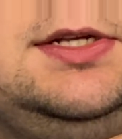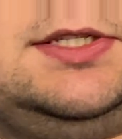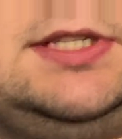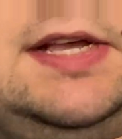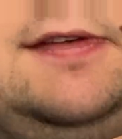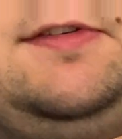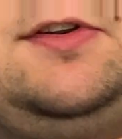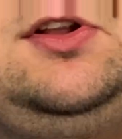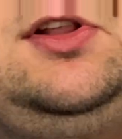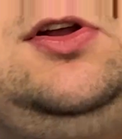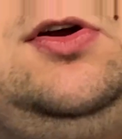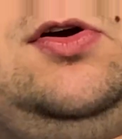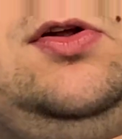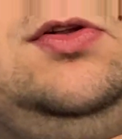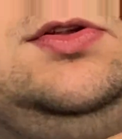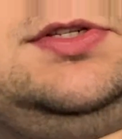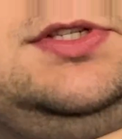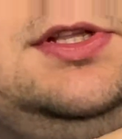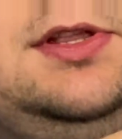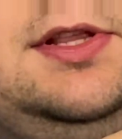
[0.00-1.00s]
several
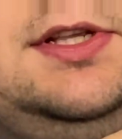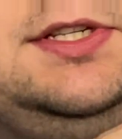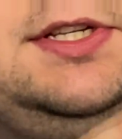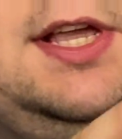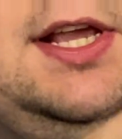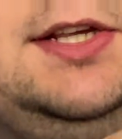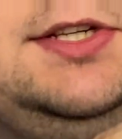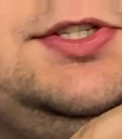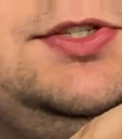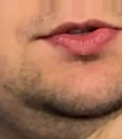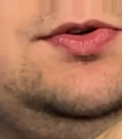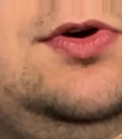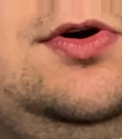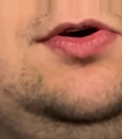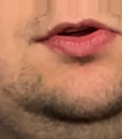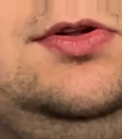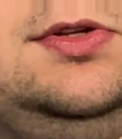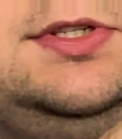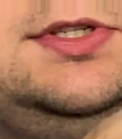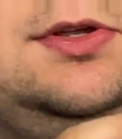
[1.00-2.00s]
holes, in this case 2
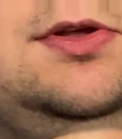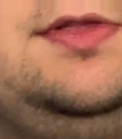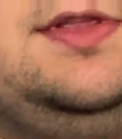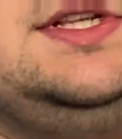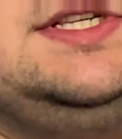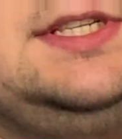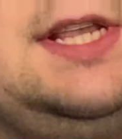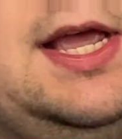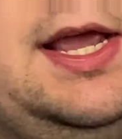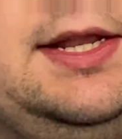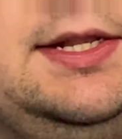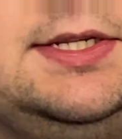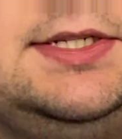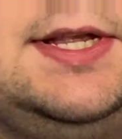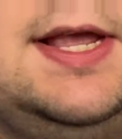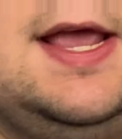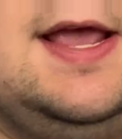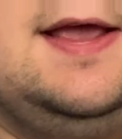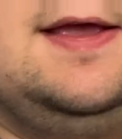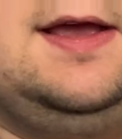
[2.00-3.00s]
holes on the
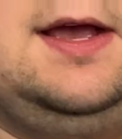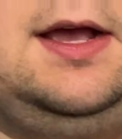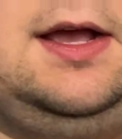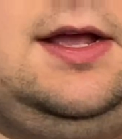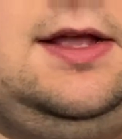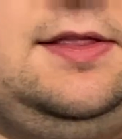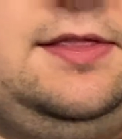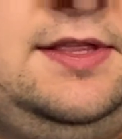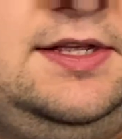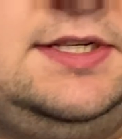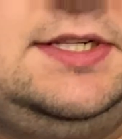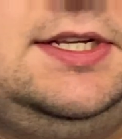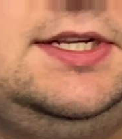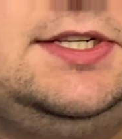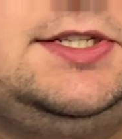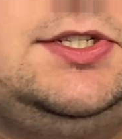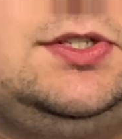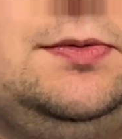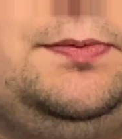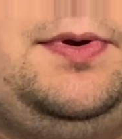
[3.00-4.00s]
sides. This
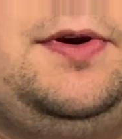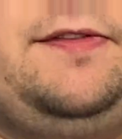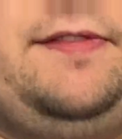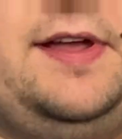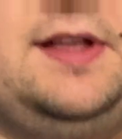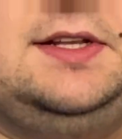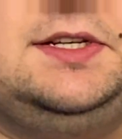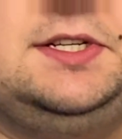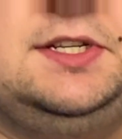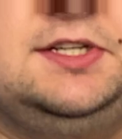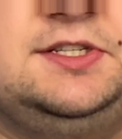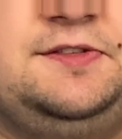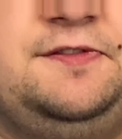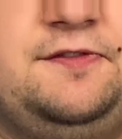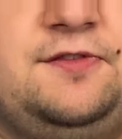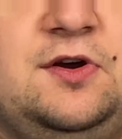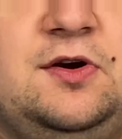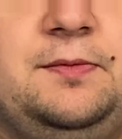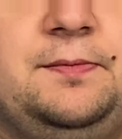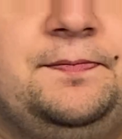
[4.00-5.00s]
is to prevent it
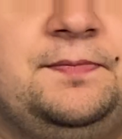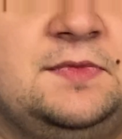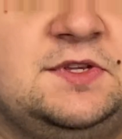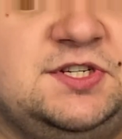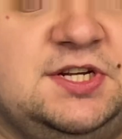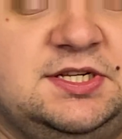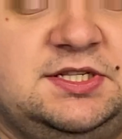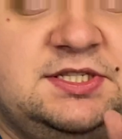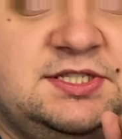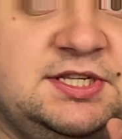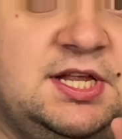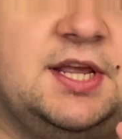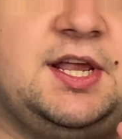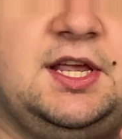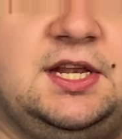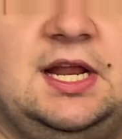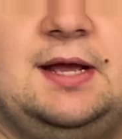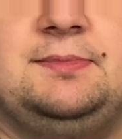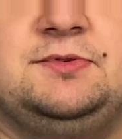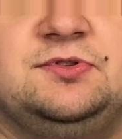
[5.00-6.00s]
from just
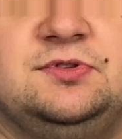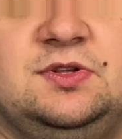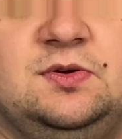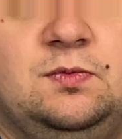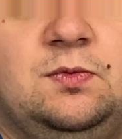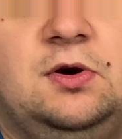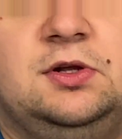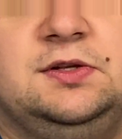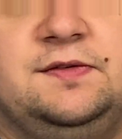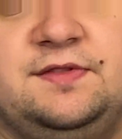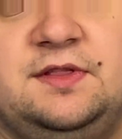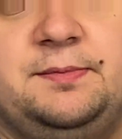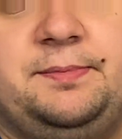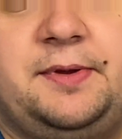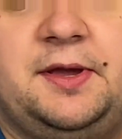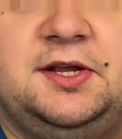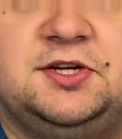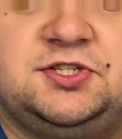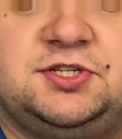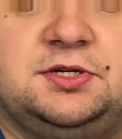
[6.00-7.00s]
sucking up to the wall of the
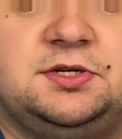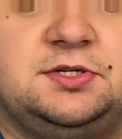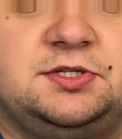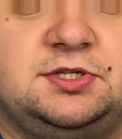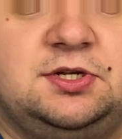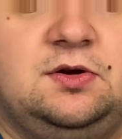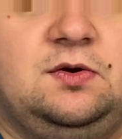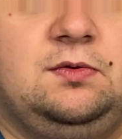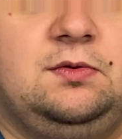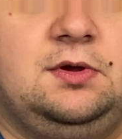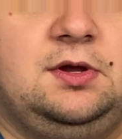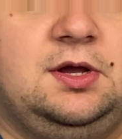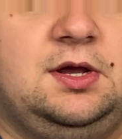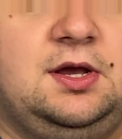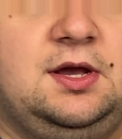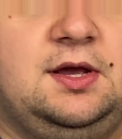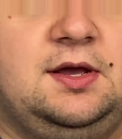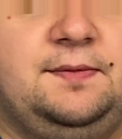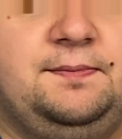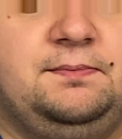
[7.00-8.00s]
patient. So
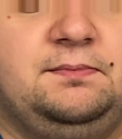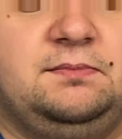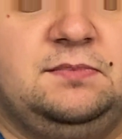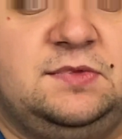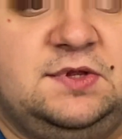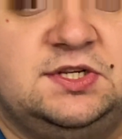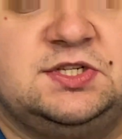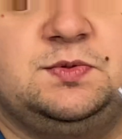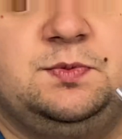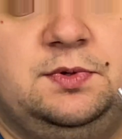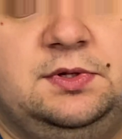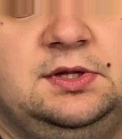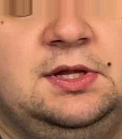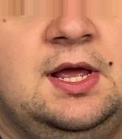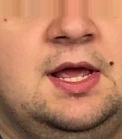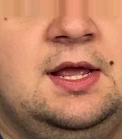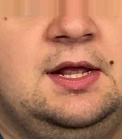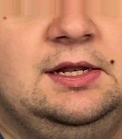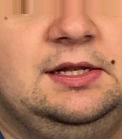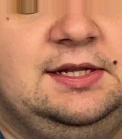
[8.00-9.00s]
this will
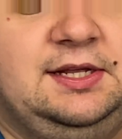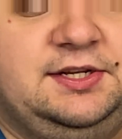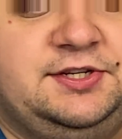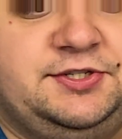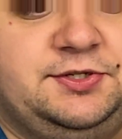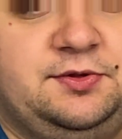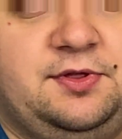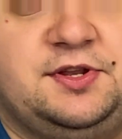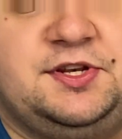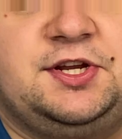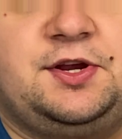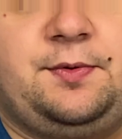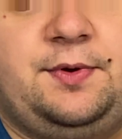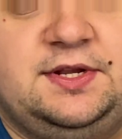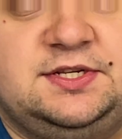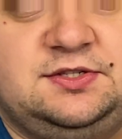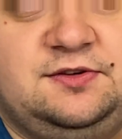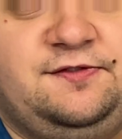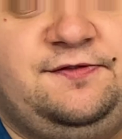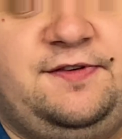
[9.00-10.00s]
lead to the
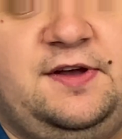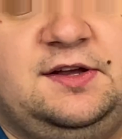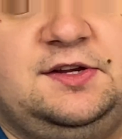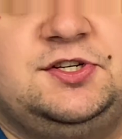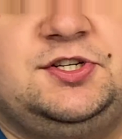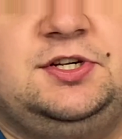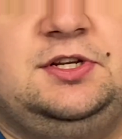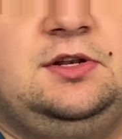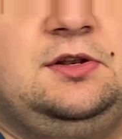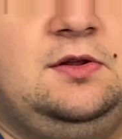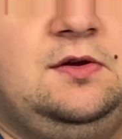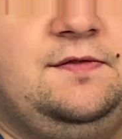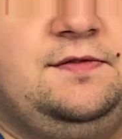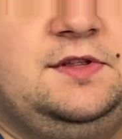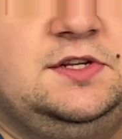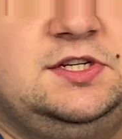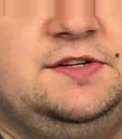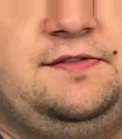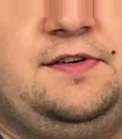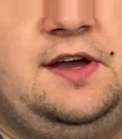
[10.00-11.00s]
decrease of function of
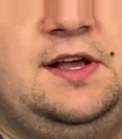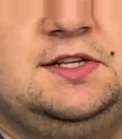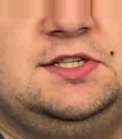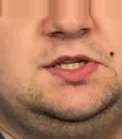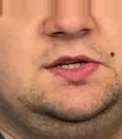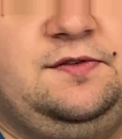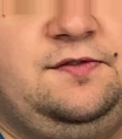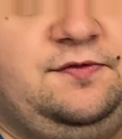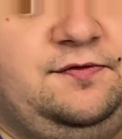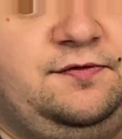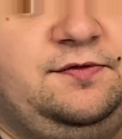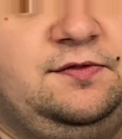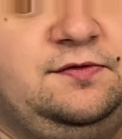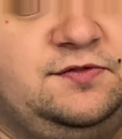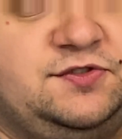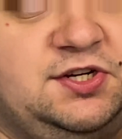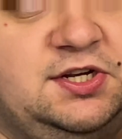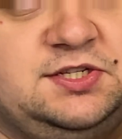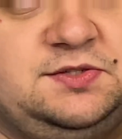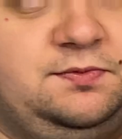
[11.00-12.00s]
the device,
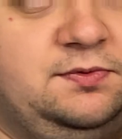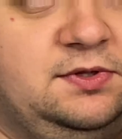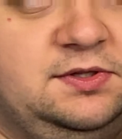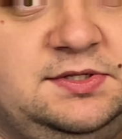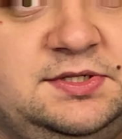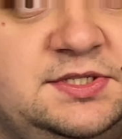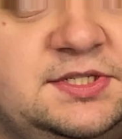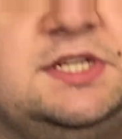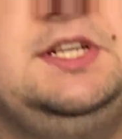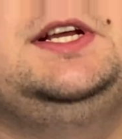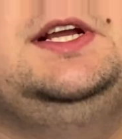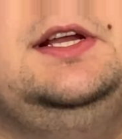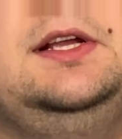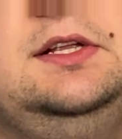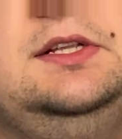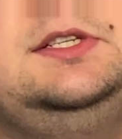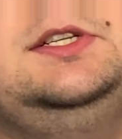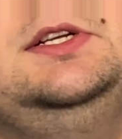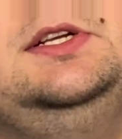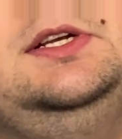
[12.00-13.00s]
if just will stick
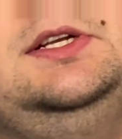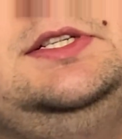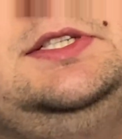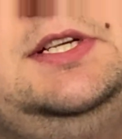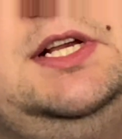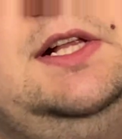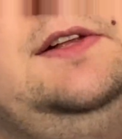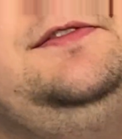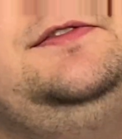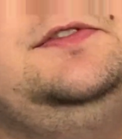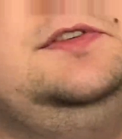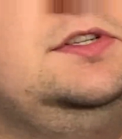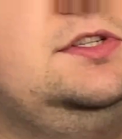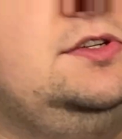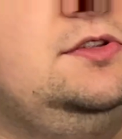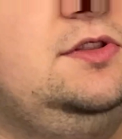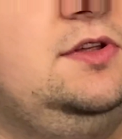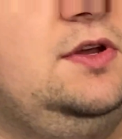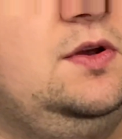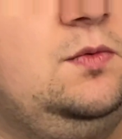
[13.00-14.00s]
itself
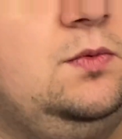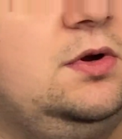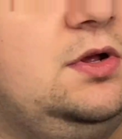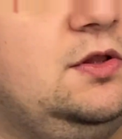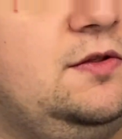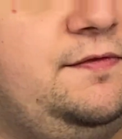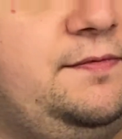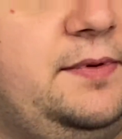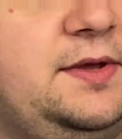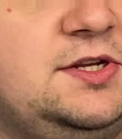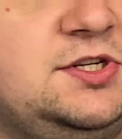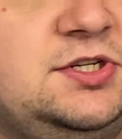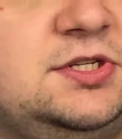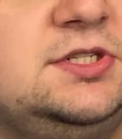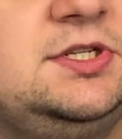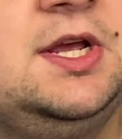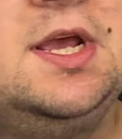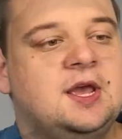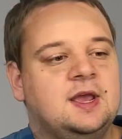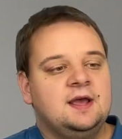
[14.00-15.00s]
into the wall of
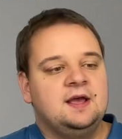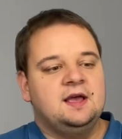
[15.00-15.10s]
patient,